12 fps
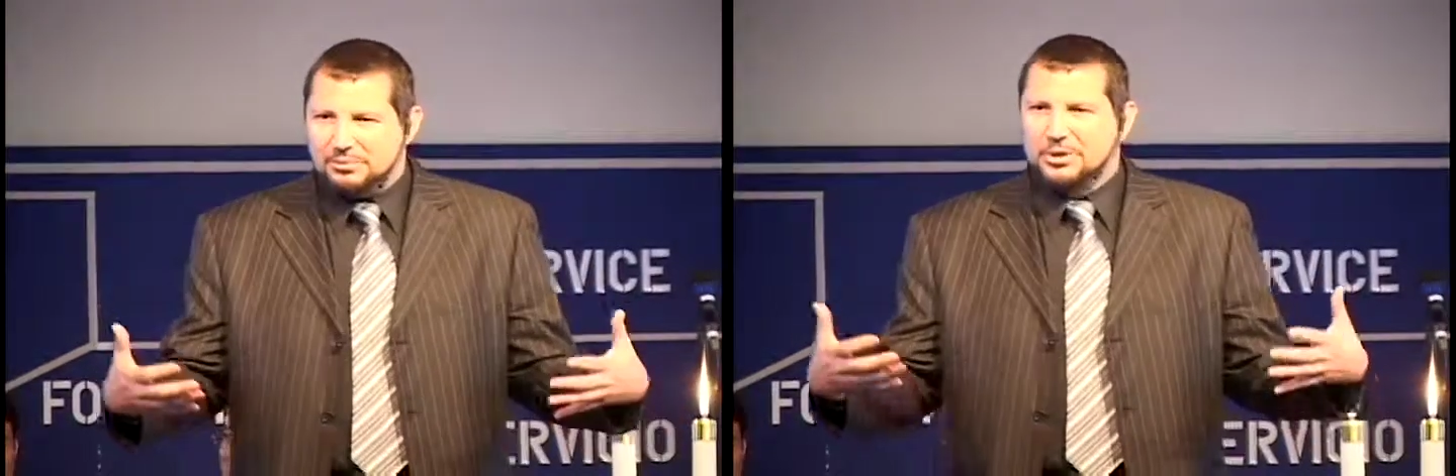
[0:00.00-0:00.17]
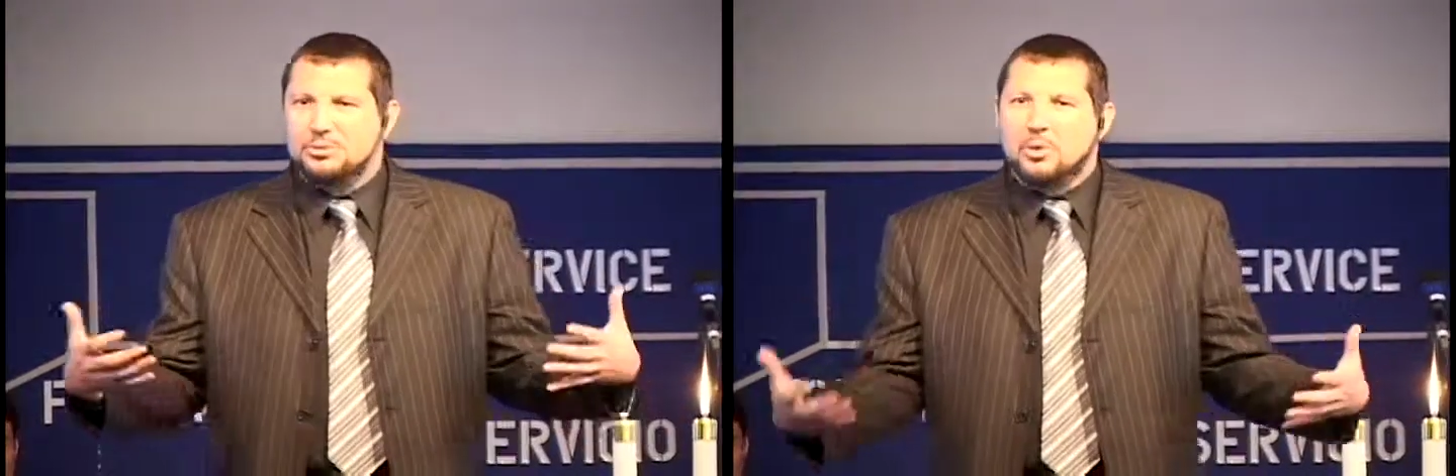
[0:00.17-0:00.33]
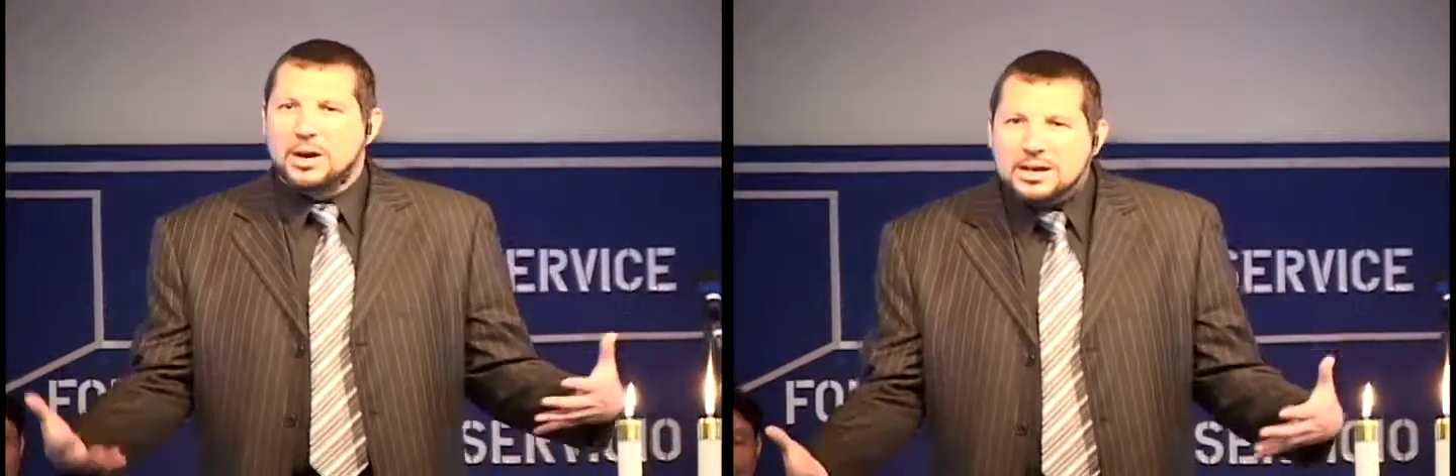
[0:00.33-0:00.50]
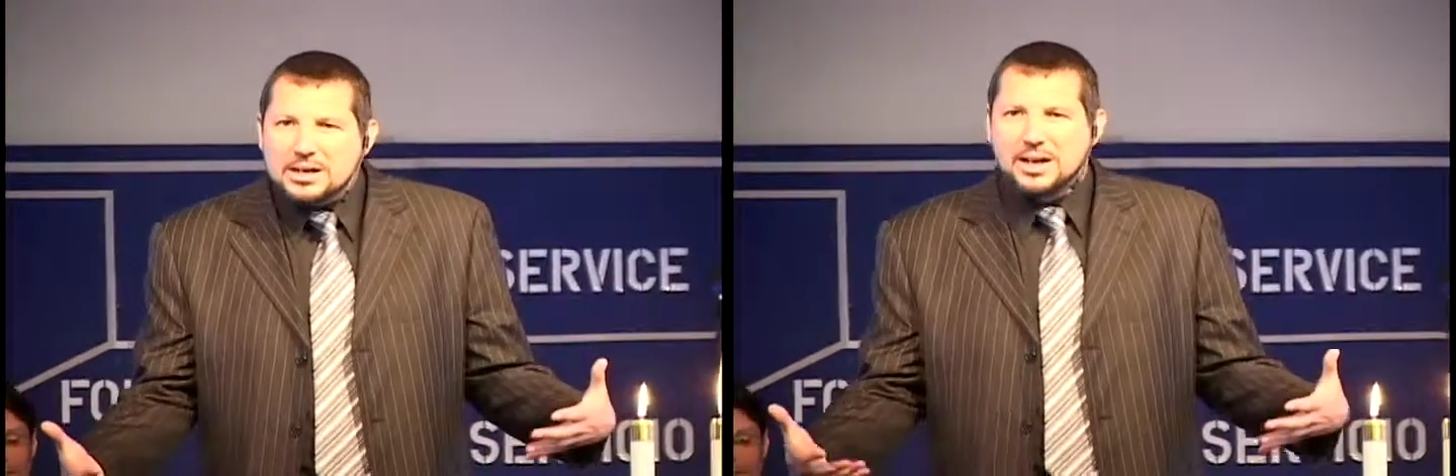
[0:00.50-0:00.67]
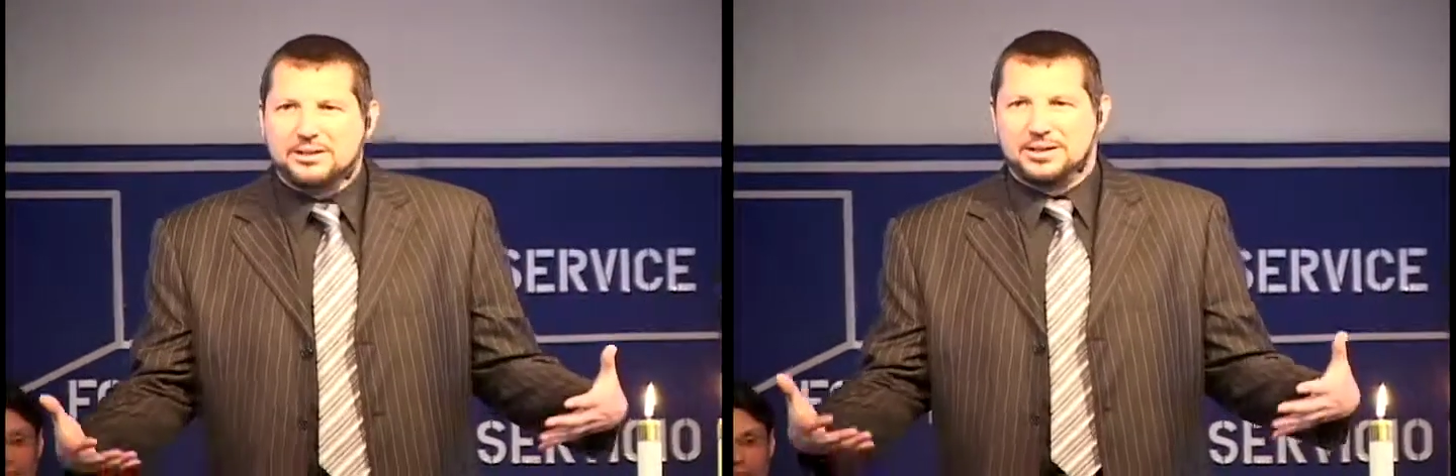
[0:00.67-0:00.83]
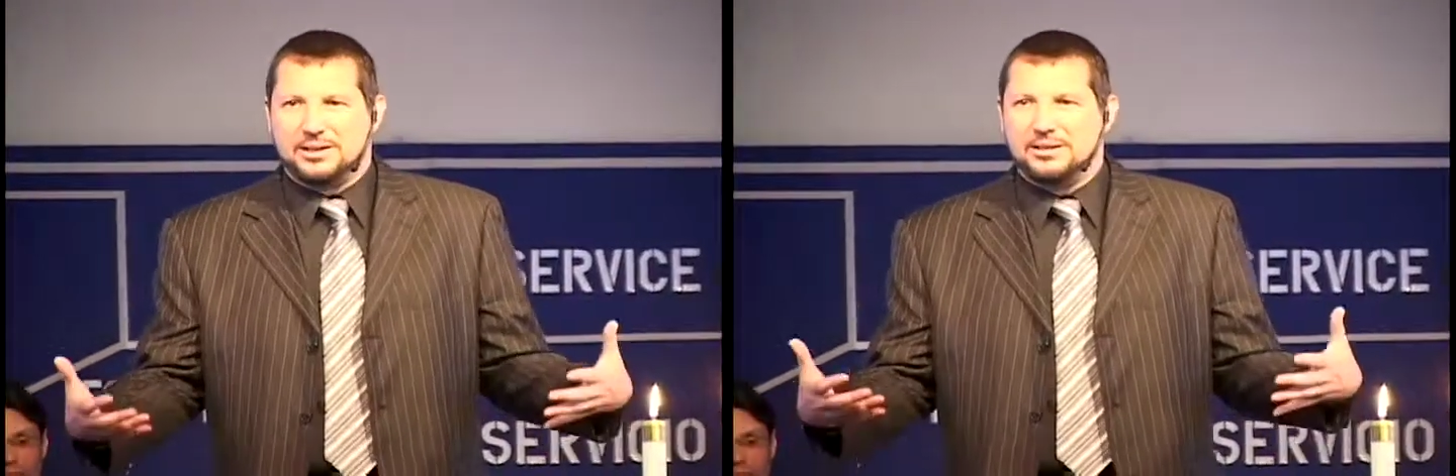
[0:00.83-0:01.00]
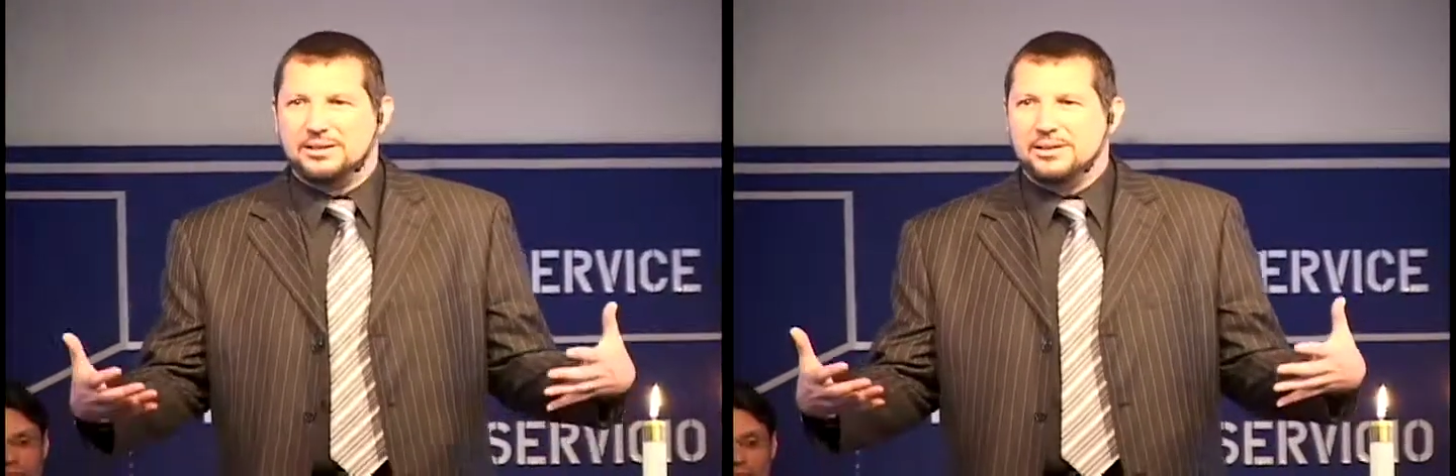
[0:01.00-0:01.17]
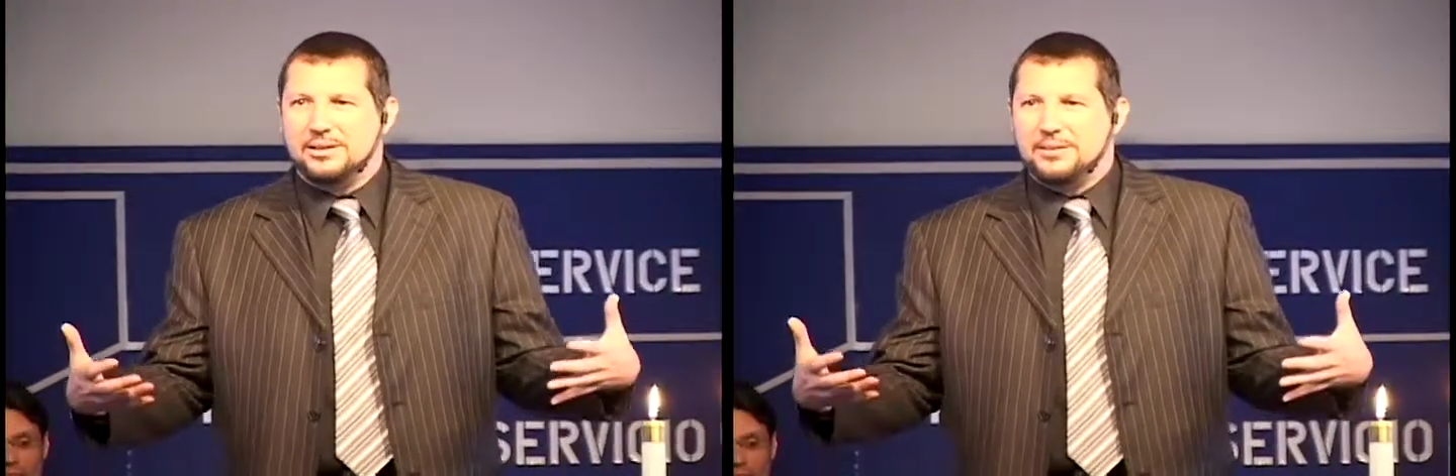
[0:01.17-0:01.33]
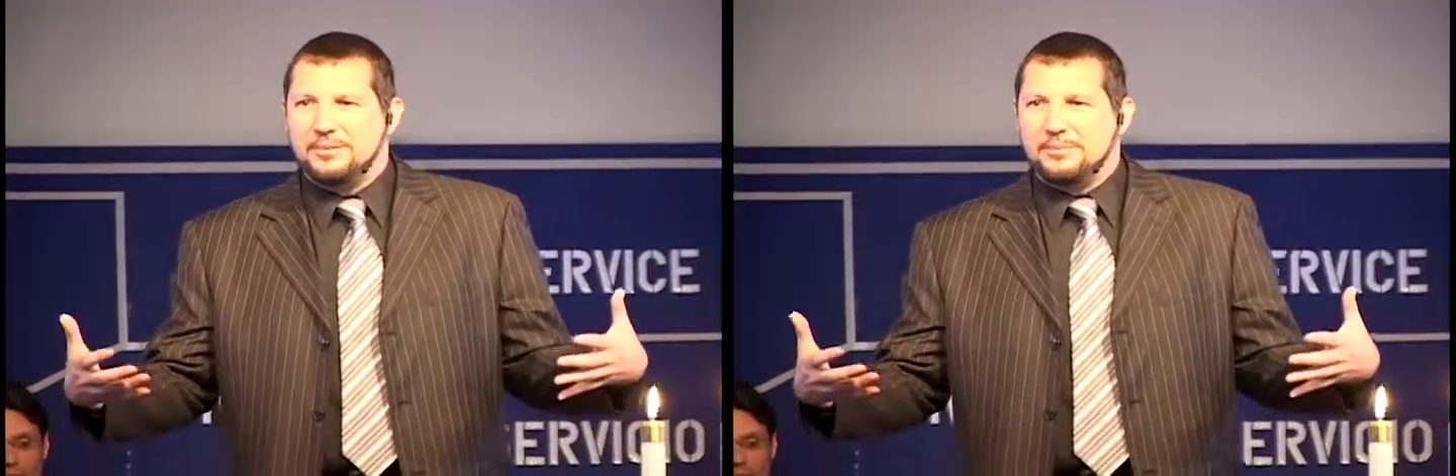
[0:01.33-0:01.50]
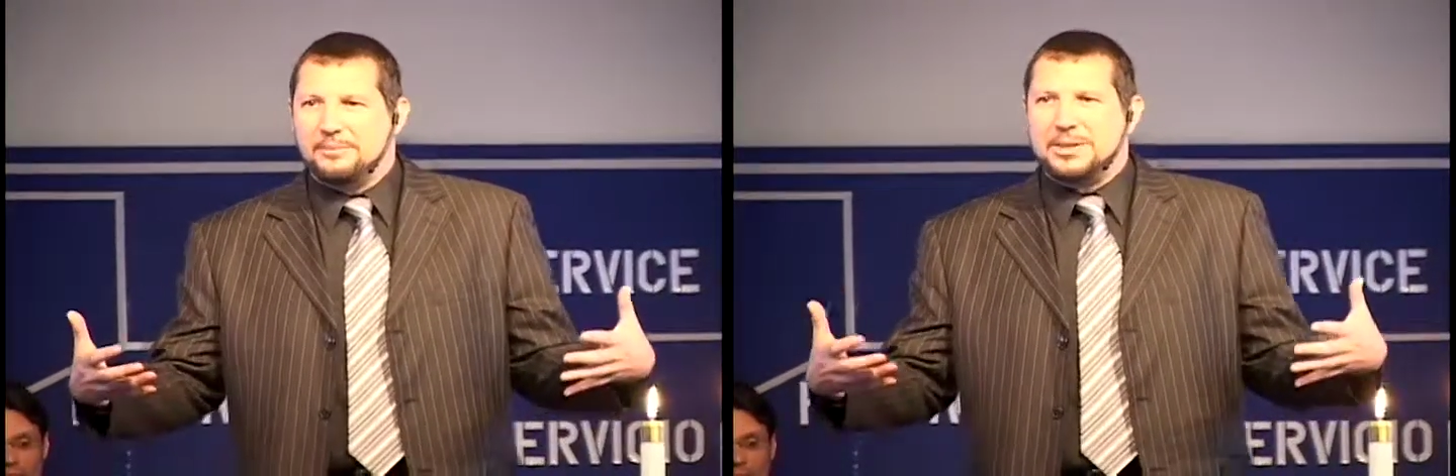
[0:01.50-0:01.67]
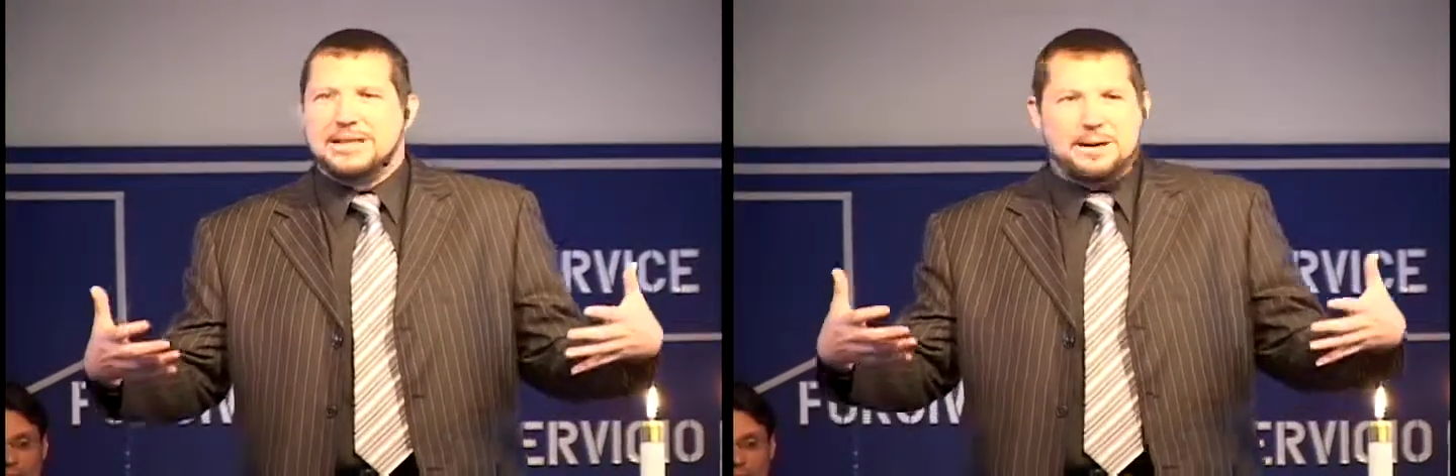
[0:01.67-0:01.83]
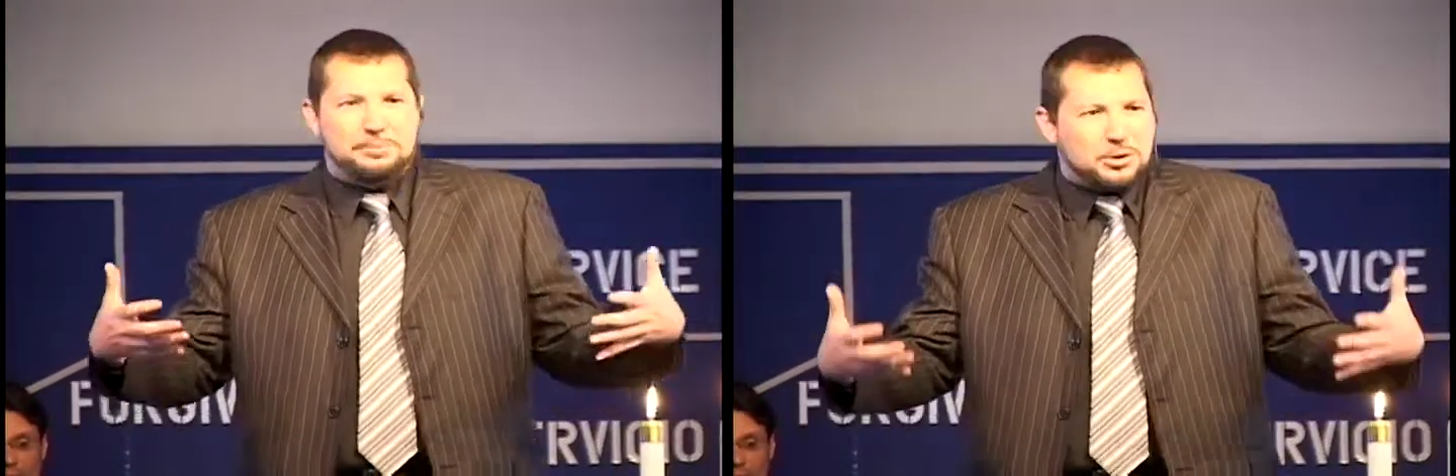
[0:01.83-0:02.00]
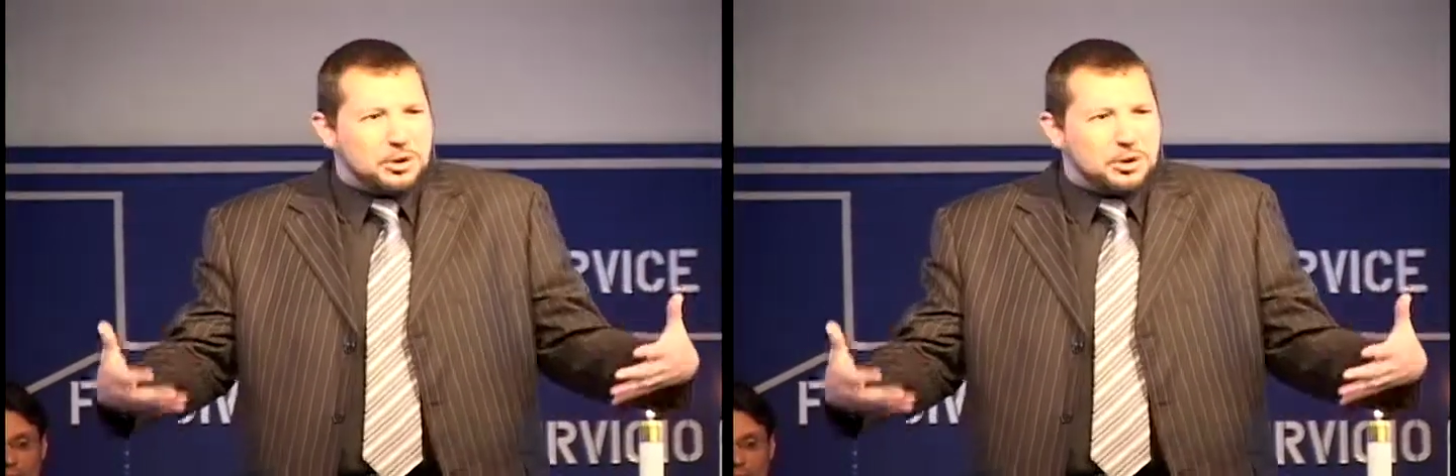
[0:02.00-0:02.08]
with one another with that